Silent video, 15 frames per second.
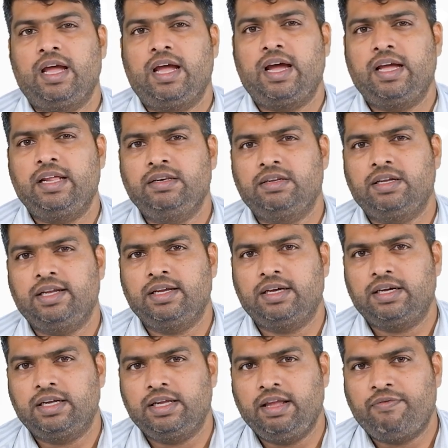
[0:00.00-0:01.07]
And
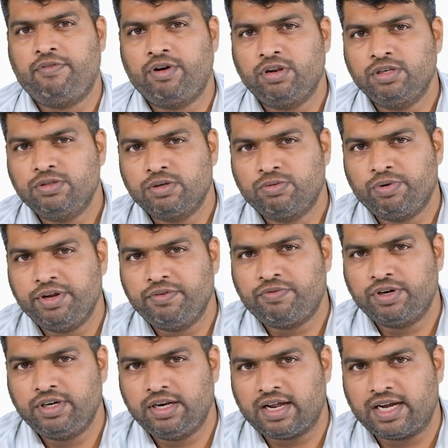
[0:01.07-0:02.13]
if at all you are going
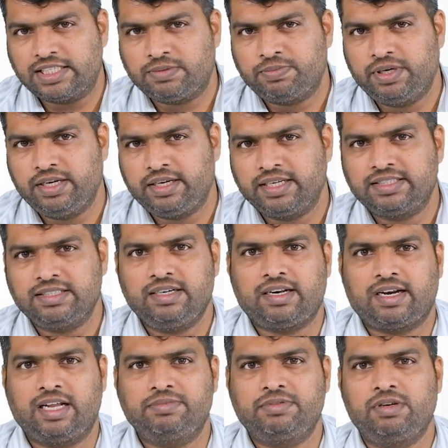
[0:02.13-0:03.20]
for the last medication,
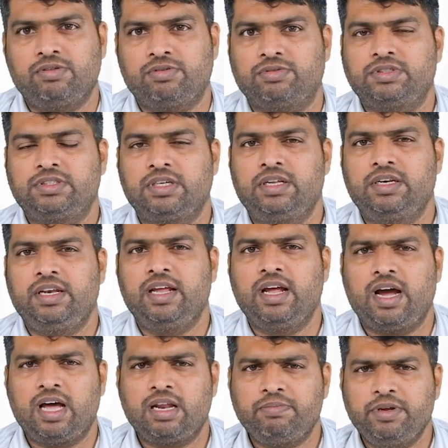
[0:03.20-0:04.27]
triamcinolones, they
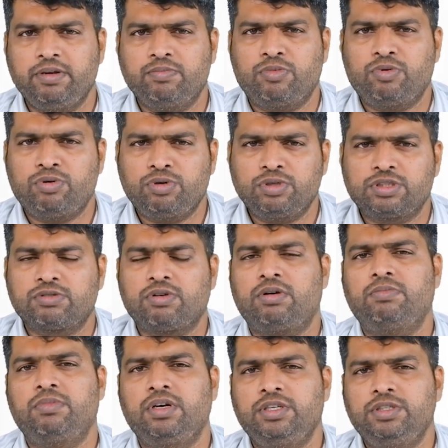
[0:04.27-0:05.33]
are being most
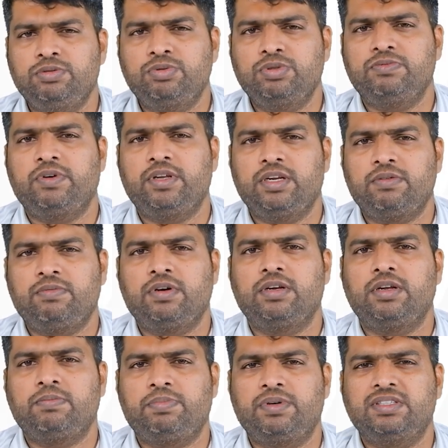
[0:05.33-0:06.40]
commonly used
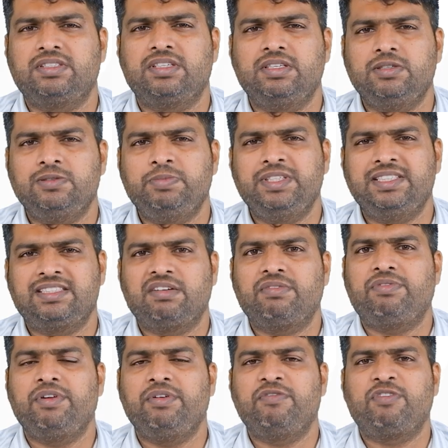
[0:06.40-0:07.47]
whenever a person is being
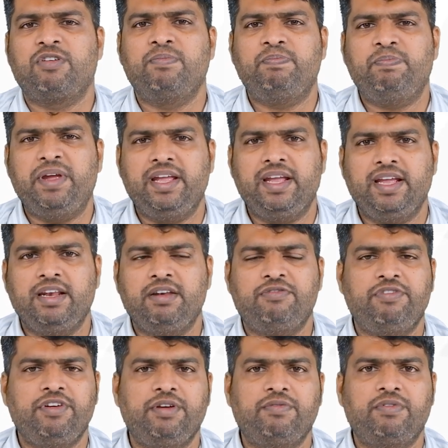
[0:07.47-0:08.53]
suffering from pain,
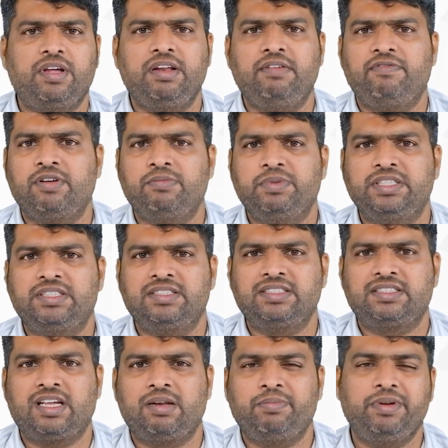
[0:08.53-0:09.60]
fever,
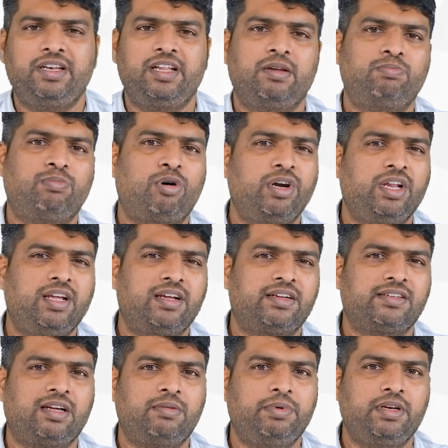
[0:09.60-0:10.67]
inflammations are being there, body
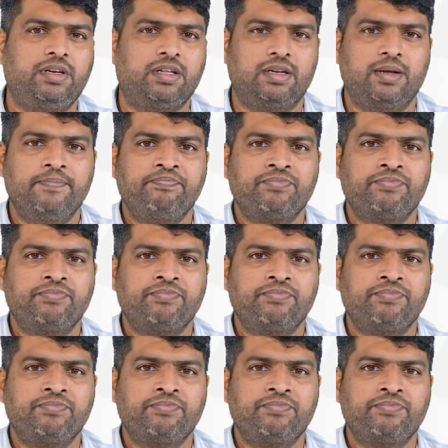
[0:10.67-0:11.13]
ache are being there.